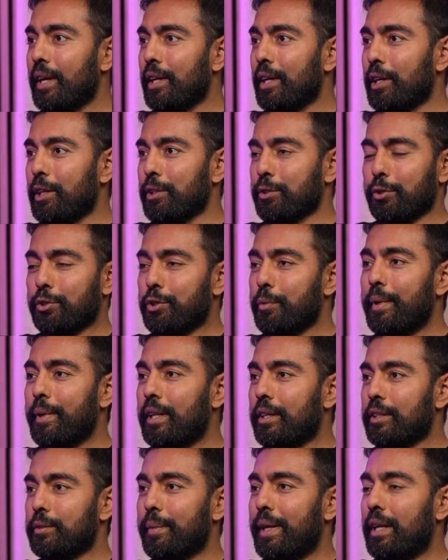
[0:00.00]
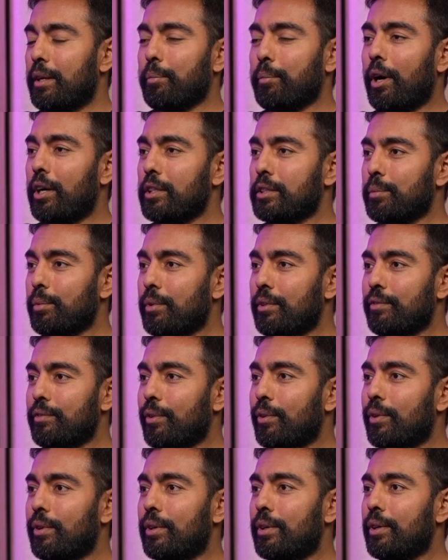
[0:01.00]
Social media has made it possible
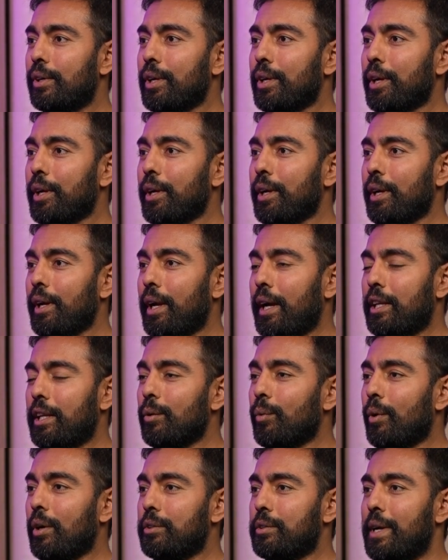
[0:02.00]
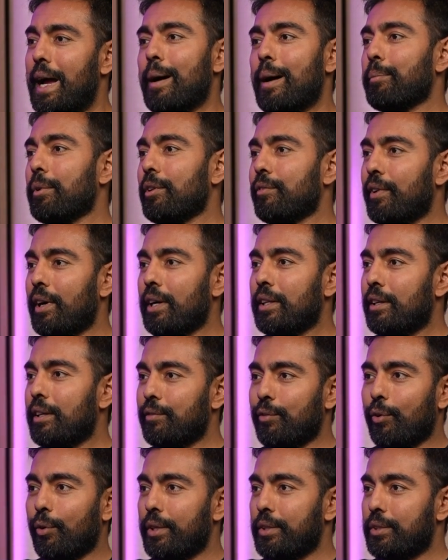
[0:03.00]
for anyone to amplify their
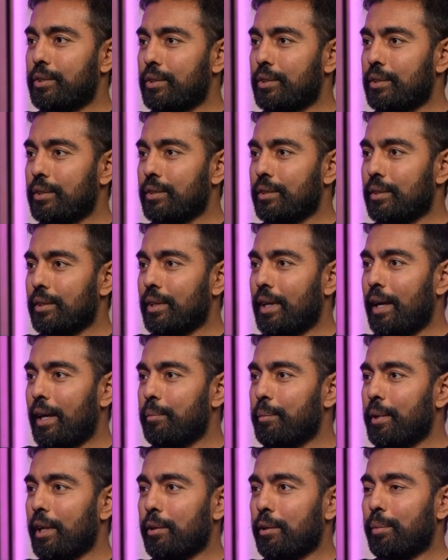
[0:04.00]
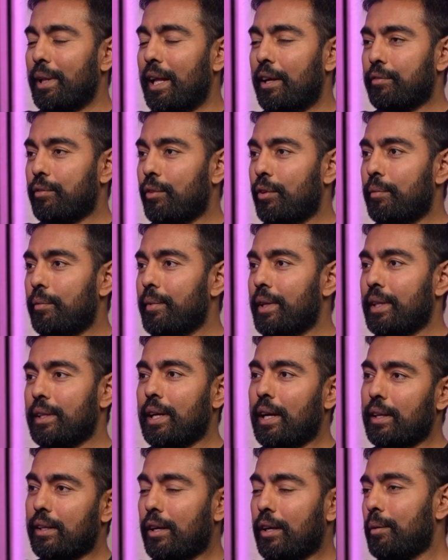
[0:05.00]
voice and build a platform, and
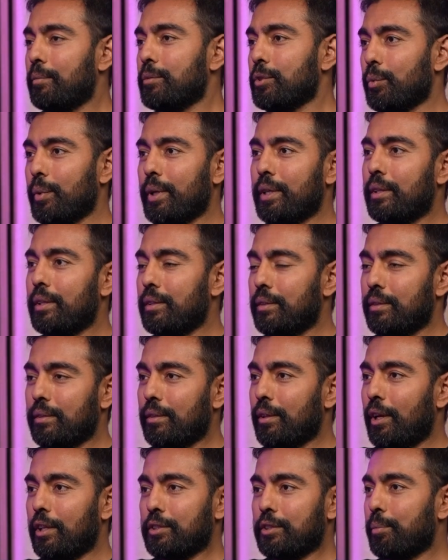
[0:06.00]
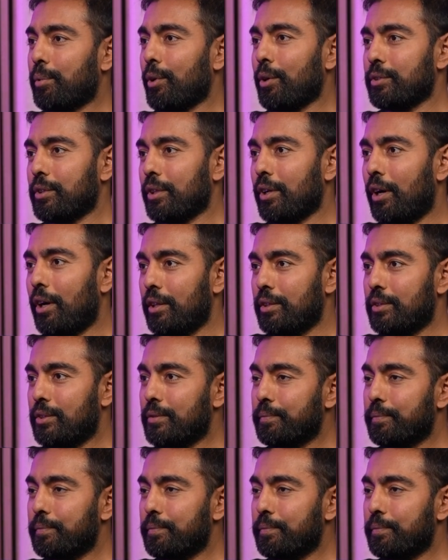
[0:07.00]
that comes with lots of pros and cons.